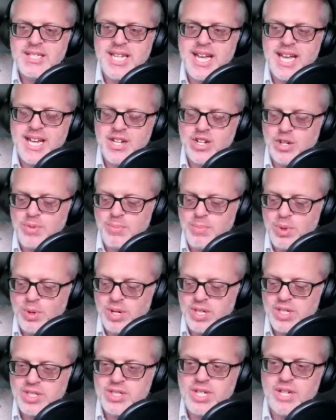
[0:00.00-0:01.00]
Daniel
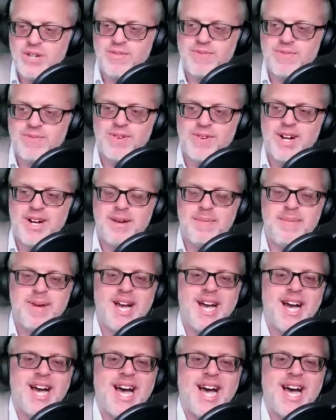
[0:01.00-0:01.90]
Morrison from